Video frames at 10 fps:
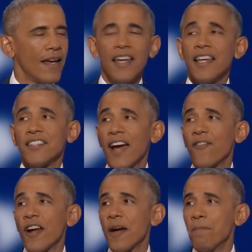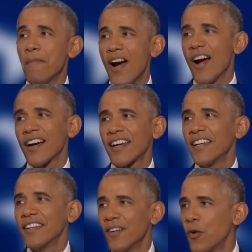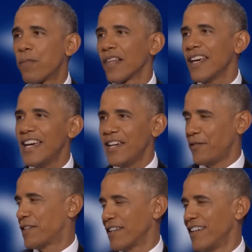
It is every American who believed